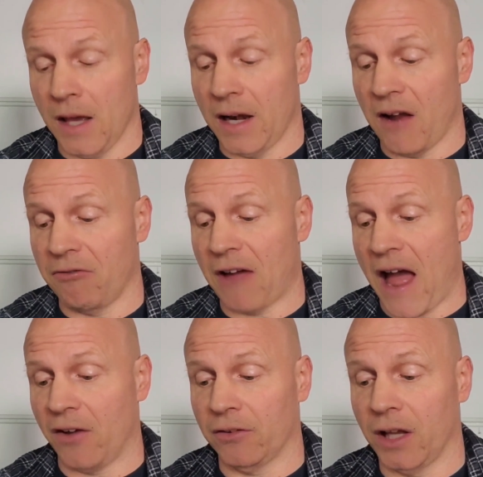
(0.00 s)
and I
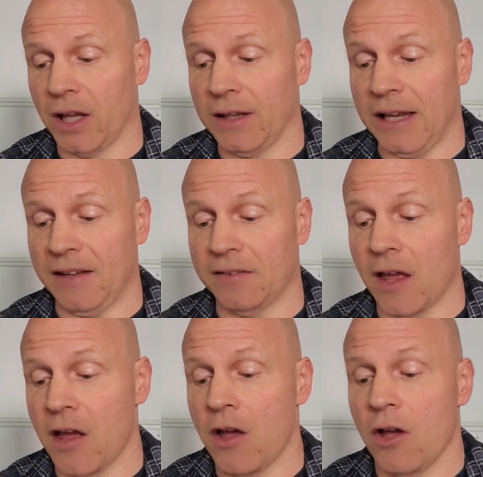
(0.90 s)
found
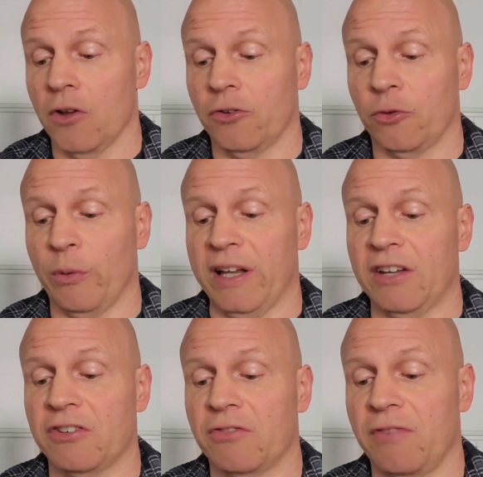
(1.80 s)
these
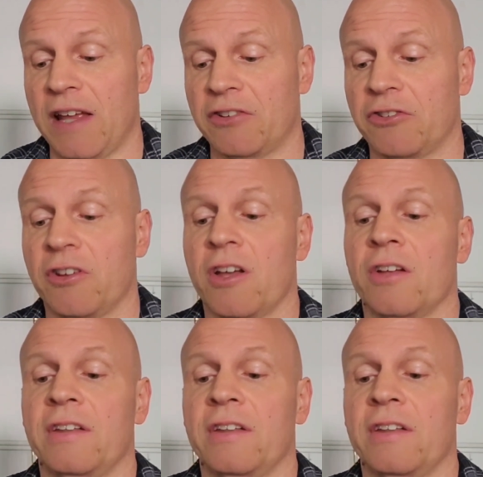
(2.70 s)
Swedish fish,